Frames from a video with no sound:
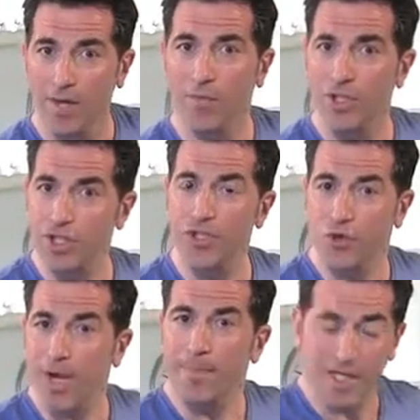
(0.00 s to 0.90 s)
which is
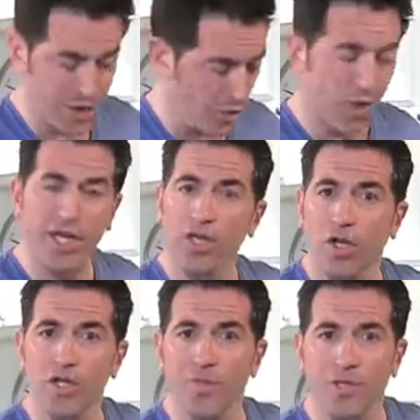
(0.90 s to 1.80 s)
great because you're working
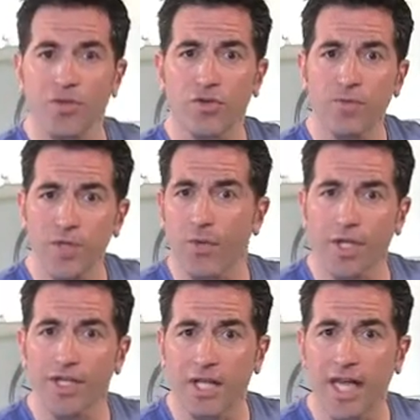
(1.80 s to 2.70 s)
large muscle groups. You're
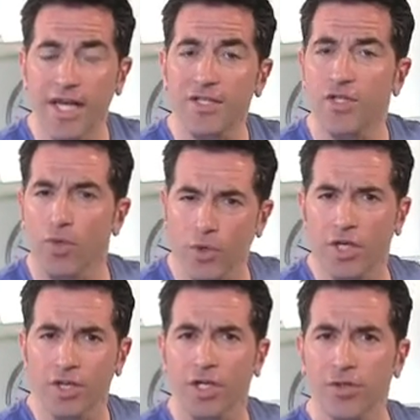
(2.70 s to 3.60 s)
working the legs, you're
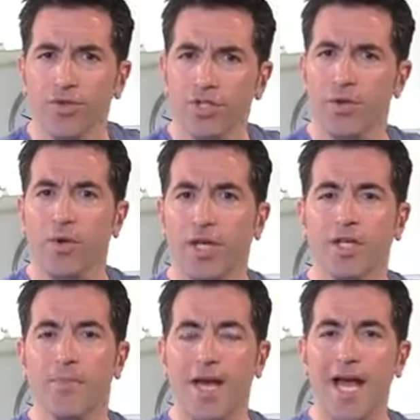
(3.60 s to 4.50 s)
working the glutes, you're working
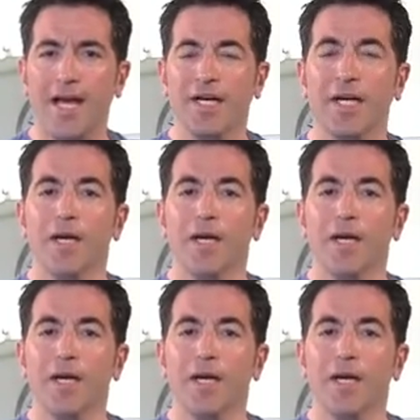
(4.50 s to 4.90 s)
the back.